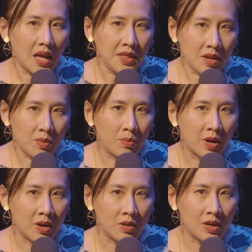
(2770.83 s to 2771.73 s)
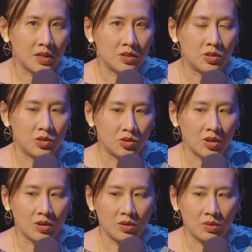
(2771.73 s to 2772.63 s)
I think Margaret's
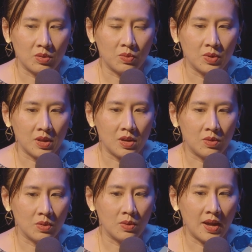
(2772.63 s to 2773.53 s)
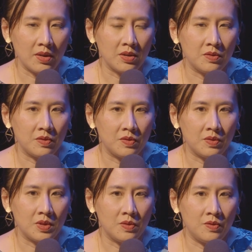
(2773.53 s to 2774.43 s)
struggle really grew out
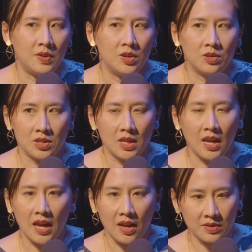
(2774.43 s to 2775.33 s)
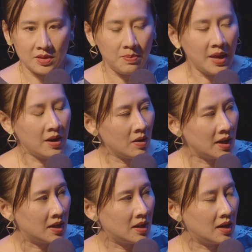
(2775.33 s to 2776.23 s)
of the fears that I have as a
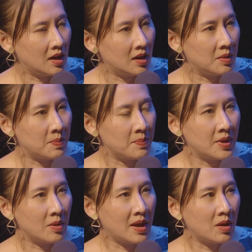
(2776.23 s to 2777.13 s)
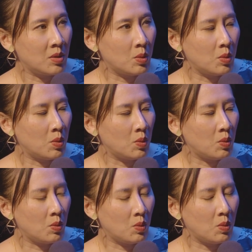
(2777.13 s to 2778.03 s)
parent about
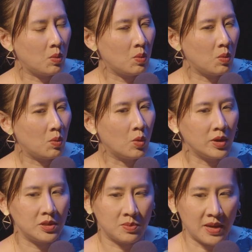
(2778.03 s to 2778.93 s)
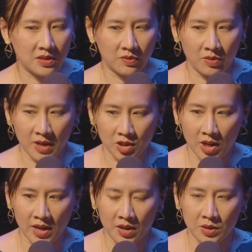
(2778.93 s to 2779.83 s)
what's best for my
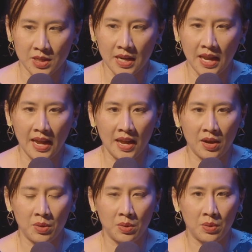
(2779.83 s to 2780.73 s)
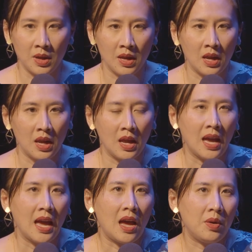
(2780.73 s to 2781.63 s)
child and how
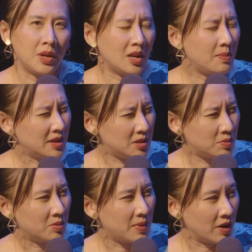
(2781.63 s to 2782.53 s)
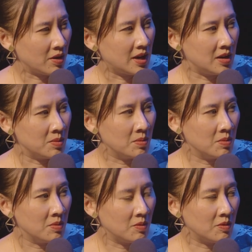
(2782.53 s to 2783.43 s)
can I best prepare
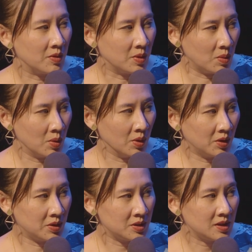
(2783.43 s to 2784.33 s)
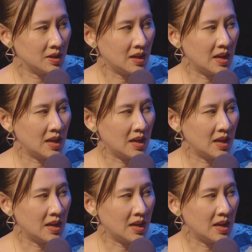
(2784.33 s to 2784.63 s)
him for the world?